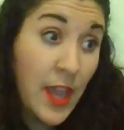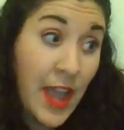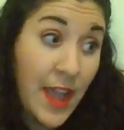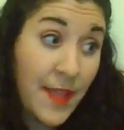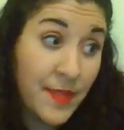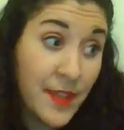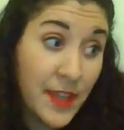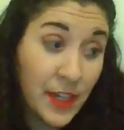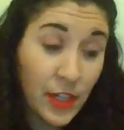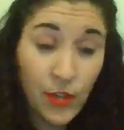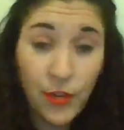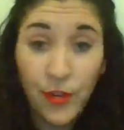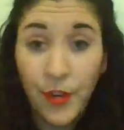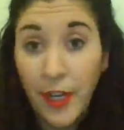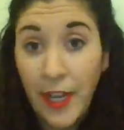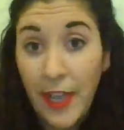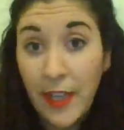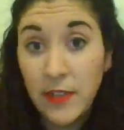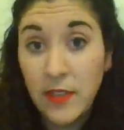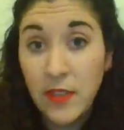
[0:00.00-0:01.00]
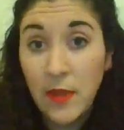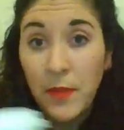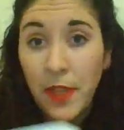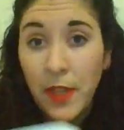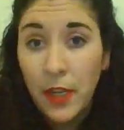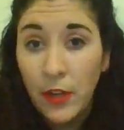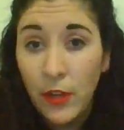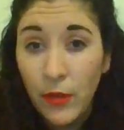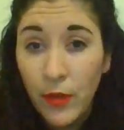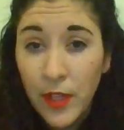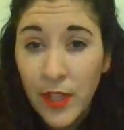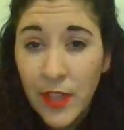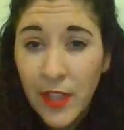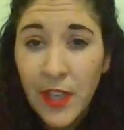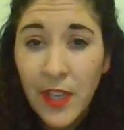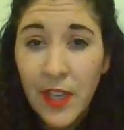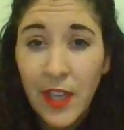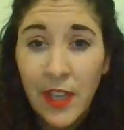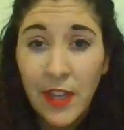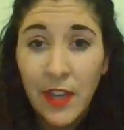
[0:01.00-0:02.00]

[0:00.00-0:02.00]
and then create something new with it.